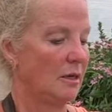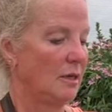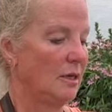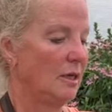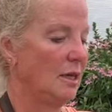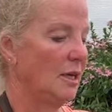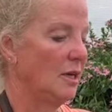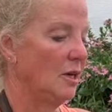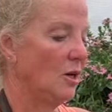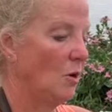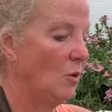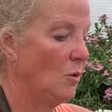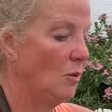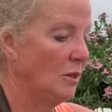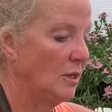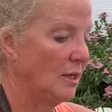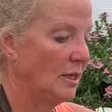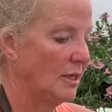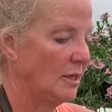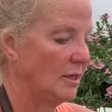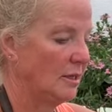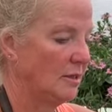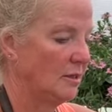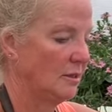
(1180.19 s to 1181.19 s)
get going
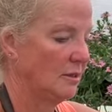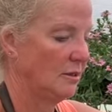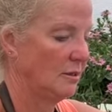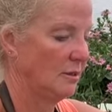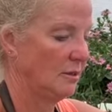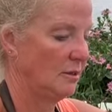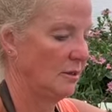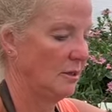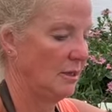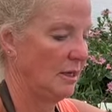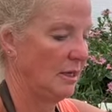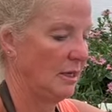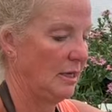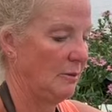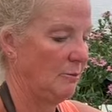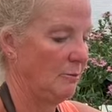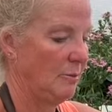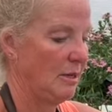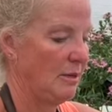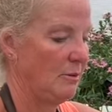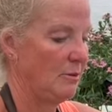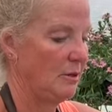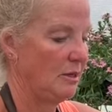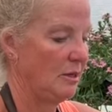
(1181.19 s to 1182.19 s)
again and
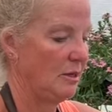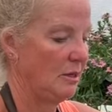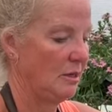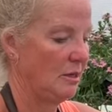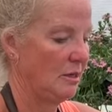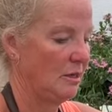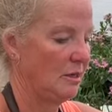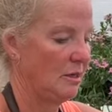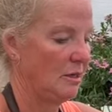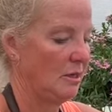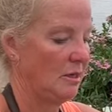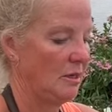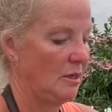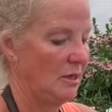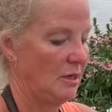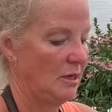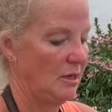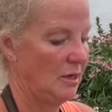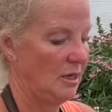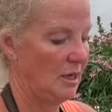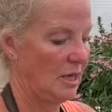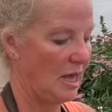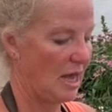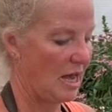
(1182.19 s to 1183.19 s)
maybe
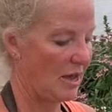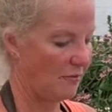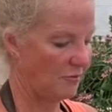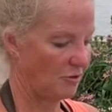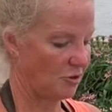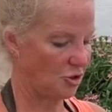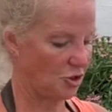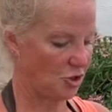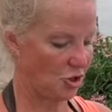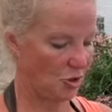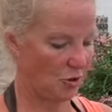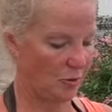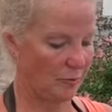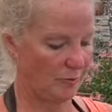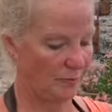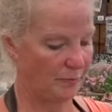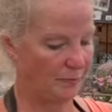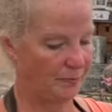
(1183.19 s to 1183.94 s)
have a show.